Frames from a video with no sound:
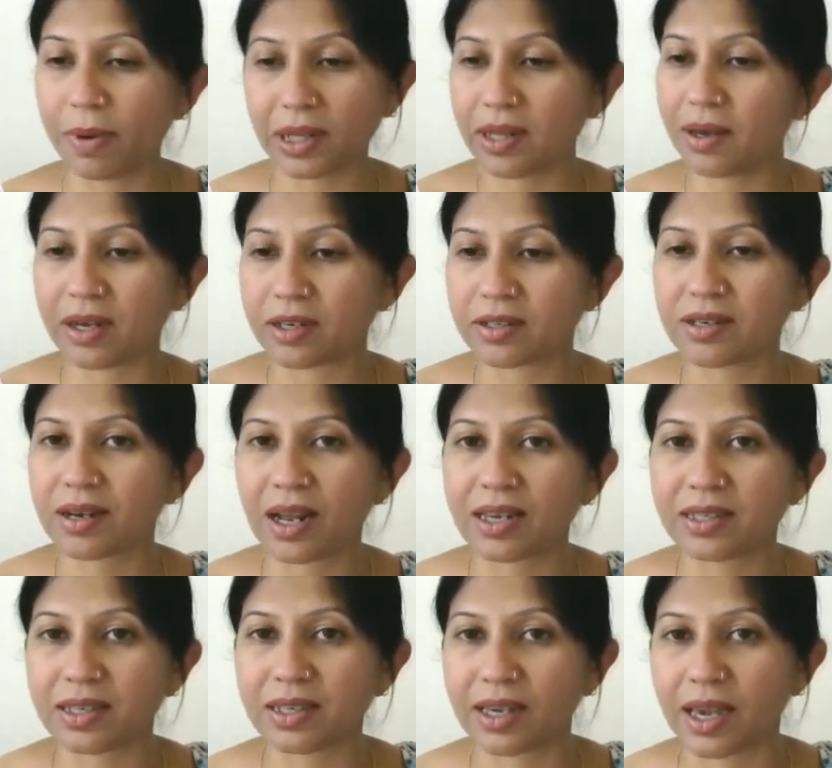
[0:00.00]
but they
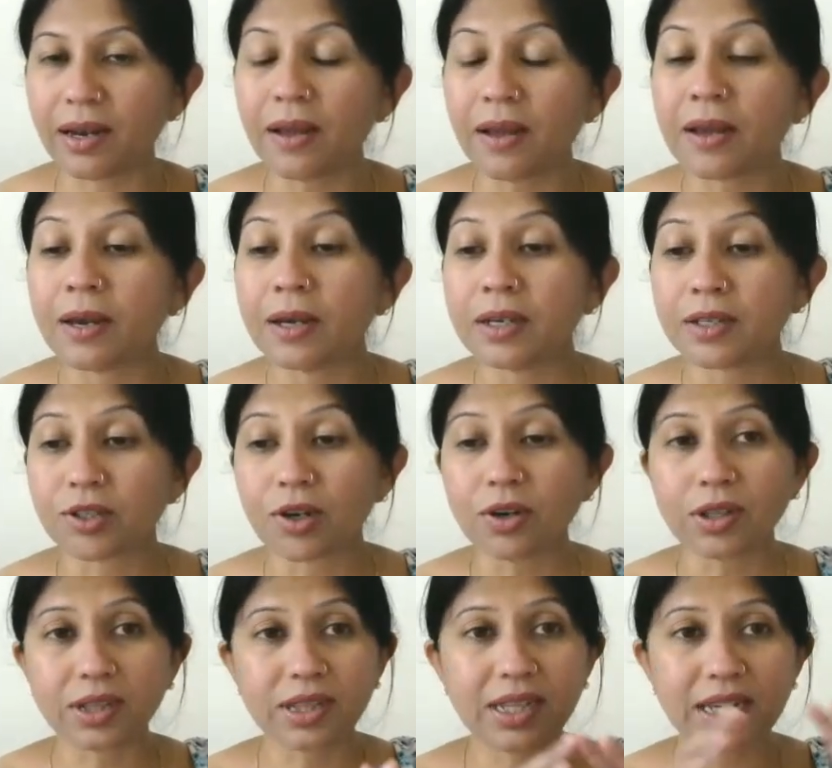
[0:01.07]
crystallize again. So
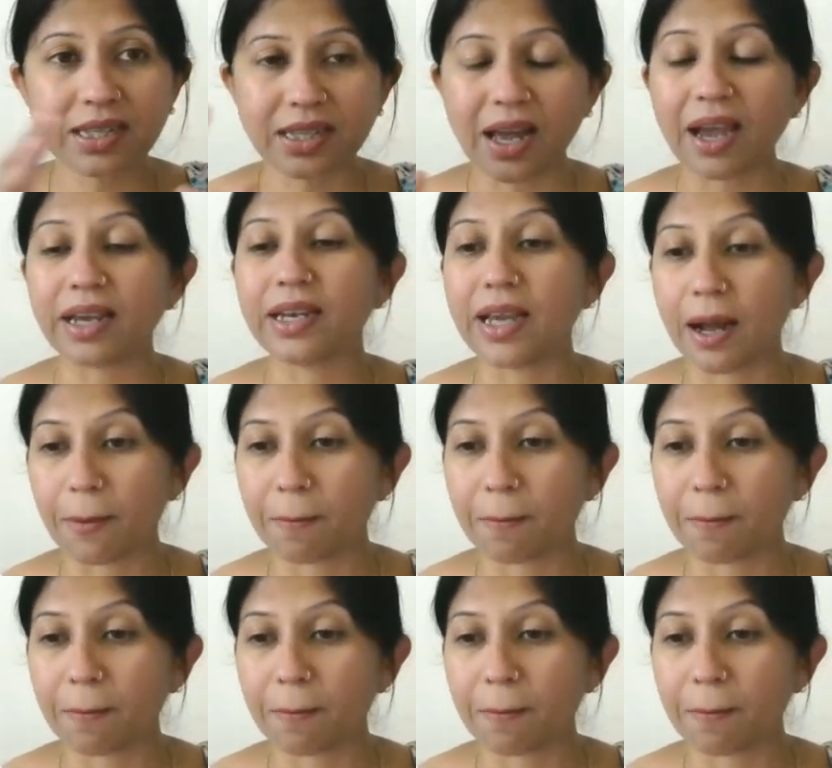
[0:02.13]
this idea,